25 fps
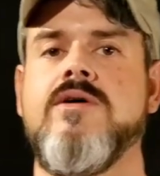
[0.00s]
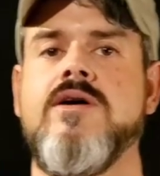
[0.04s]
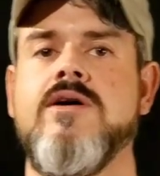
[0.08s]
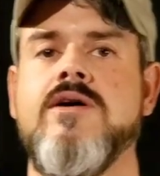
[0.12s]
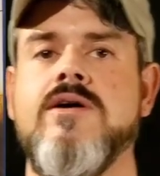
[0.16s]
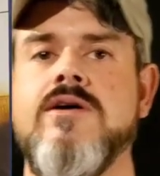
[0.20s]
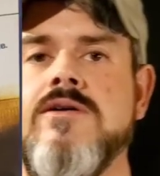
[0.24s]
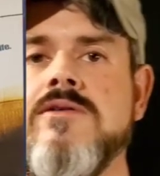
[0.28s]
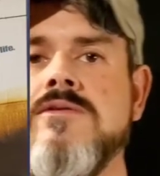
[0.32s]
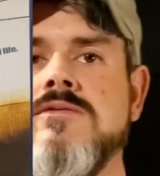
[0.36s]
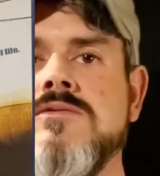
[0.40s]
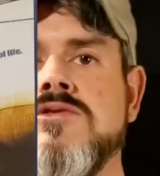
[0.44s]

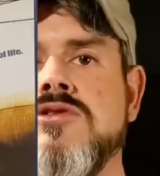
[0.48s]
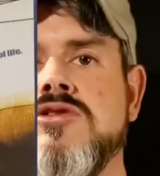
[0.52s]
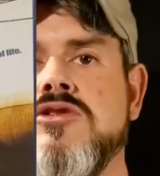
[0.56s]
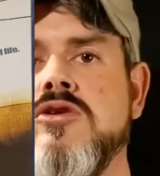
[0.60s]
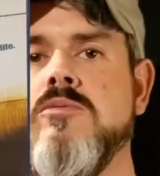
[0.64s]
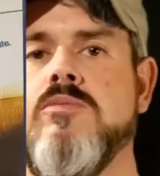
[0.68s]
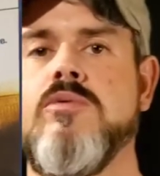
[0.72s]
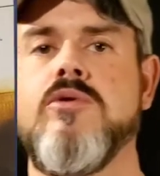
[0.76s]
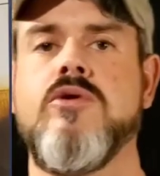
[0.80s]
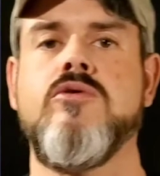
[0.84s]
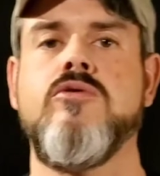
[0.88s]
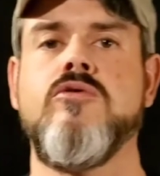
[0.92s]
Uh,
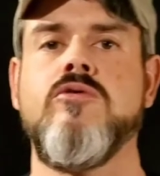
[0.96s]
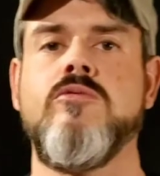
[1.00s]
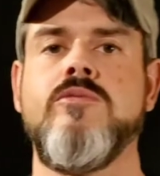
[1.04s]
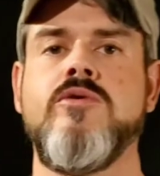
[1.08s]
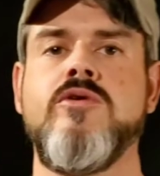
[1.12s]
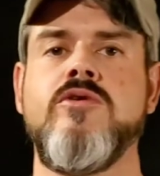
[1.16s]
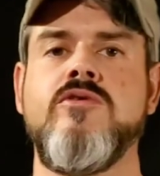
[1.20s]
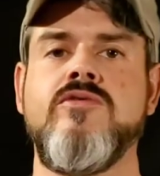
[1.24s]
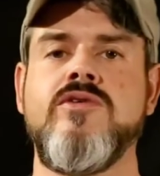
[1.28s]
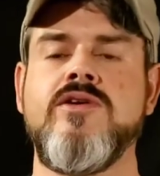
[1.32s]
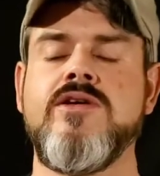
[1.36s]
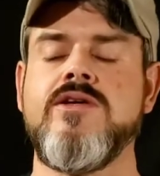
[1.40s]
super cool
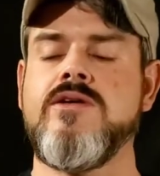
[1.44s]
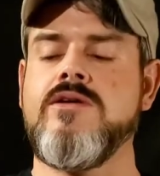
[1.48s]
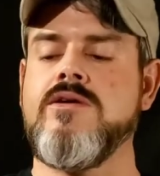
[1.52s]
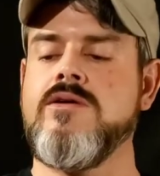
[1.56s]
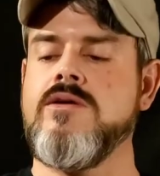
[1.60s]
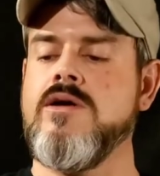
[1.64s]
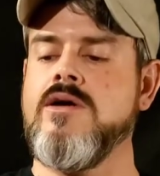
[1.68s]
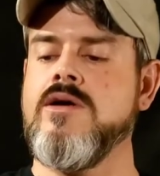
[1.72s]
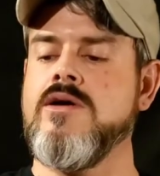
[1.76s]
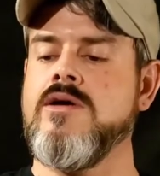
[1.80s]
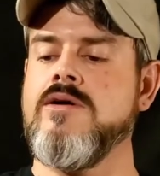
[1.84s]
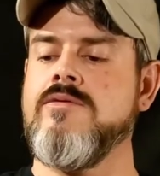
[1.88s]
movie.
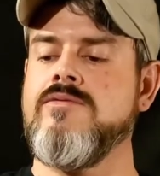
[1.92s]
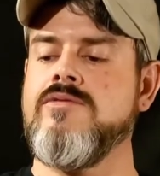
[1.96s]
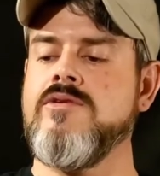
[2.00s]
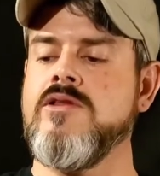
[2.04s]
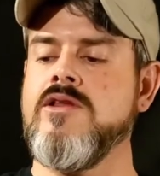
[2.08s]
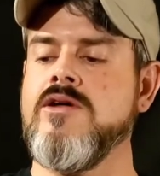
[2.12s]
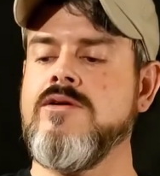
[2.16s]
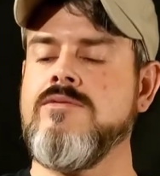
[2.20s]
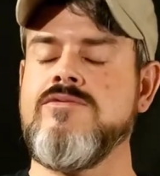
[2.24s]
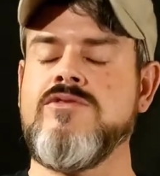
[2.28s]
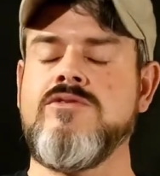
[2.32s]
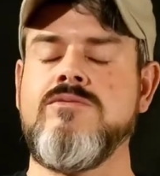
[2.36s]
Uh, if you
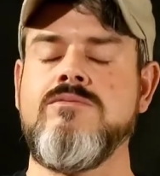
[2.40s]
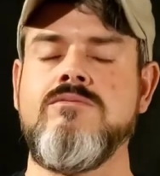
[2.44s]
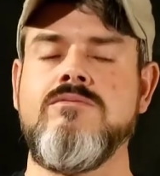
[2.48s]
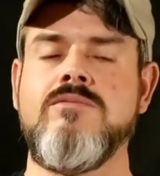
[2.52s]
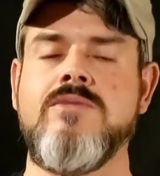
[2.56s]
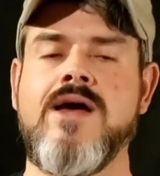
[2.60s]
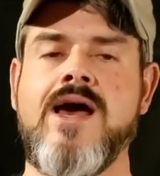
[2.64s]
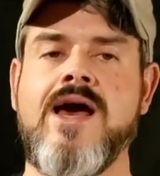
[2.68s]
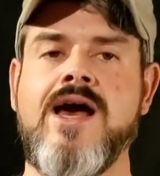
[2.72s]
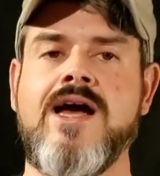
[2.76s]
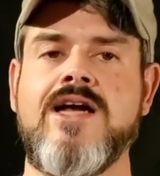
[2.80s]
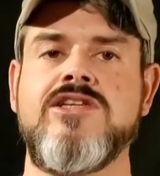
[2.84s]
love
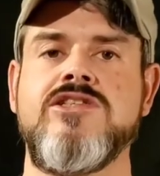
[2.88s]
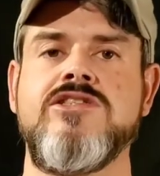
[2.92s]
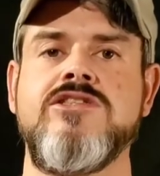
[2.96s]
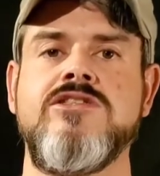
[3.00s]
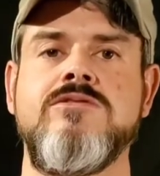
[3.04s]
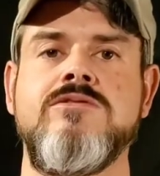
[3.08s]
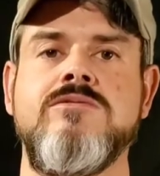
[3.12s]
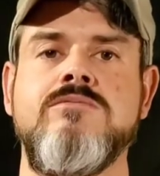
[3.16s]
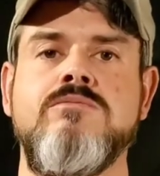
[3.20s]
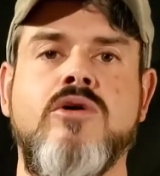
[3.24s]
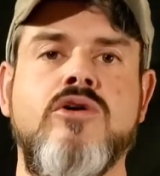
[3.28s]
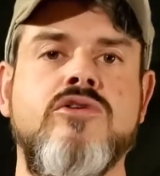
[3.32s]

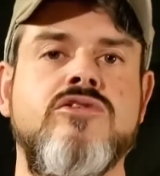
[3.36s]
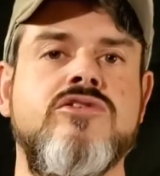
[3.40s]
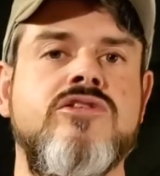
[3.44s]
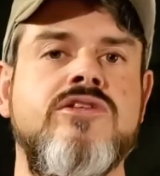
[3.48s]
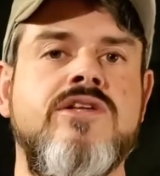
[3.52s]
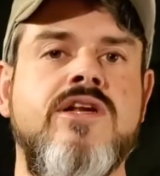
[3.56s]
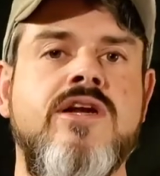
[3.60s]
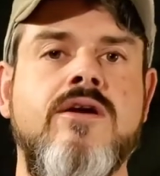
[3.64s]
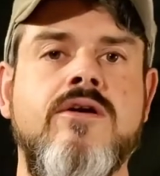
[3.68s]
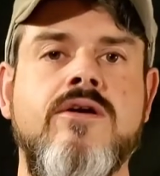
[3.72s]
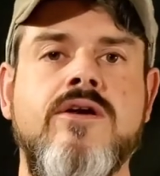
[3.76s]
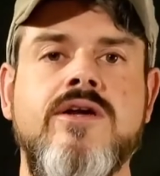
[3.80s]
action,
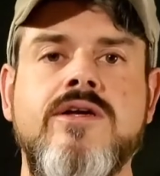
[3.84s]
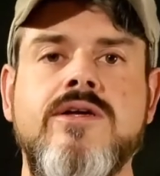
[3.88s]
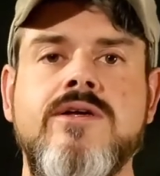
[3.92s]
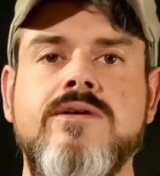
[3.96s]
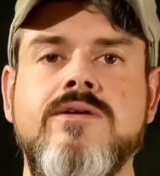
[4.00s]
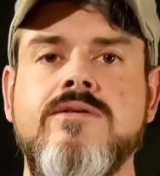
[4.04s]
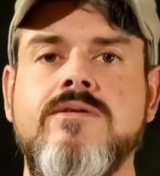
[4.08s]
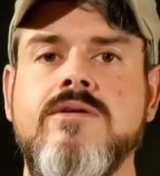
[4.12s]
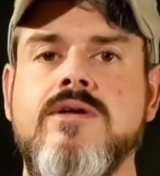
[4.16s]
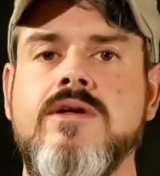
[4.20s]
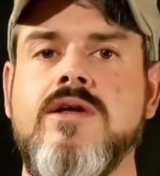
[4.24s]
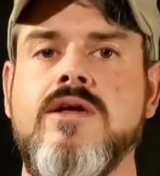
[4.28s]

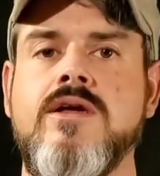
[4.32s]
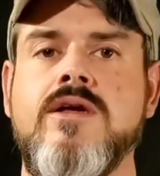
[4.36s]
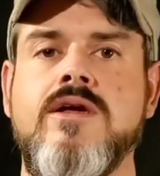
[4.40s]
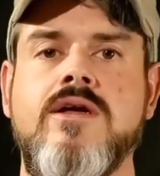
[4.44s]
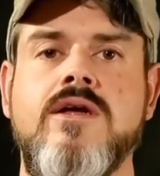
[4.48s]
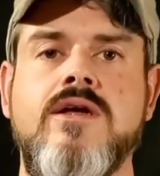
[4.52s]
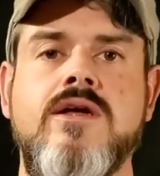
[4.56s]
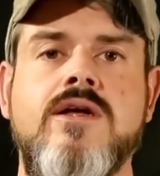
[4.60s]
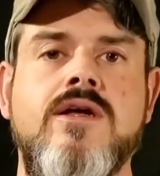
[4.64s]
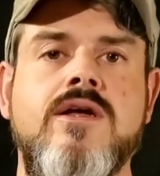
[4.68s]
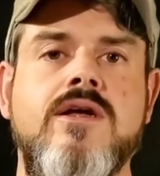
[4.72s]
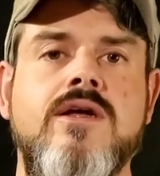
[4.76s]
mercenary
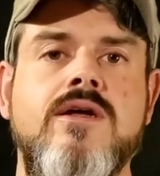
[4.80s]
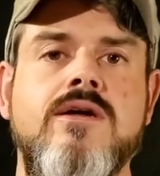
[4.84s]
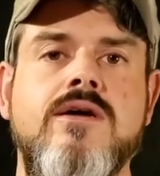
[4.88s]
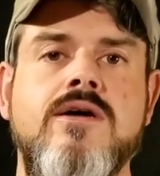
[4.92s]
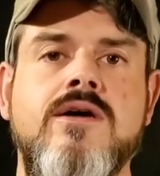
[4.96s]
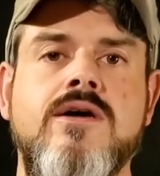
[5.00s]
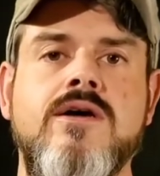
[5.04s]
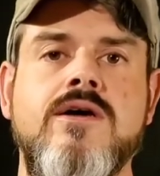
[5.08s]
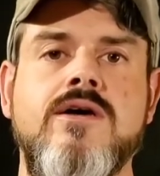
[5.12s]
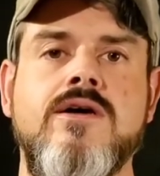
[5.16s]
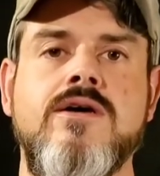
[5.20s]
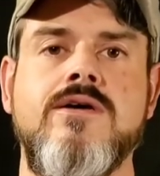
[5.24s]

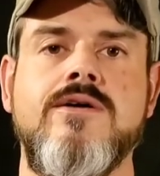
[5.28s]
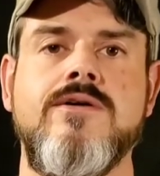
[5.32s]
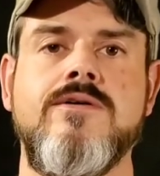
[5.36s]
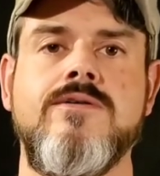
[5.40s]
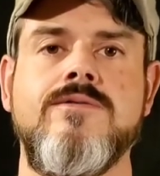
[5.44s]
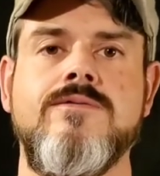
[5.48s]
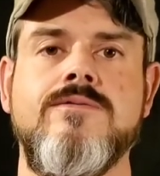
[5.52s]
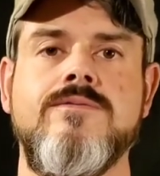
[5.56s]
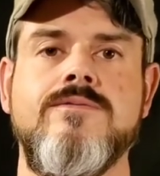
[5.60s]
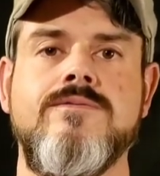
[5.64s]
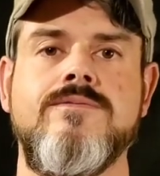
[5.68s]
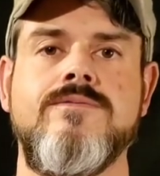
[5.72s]

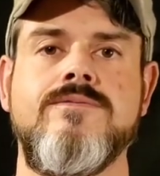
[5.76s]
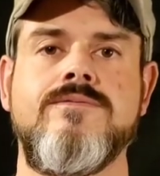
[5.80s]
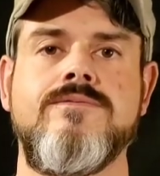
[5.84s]
uh,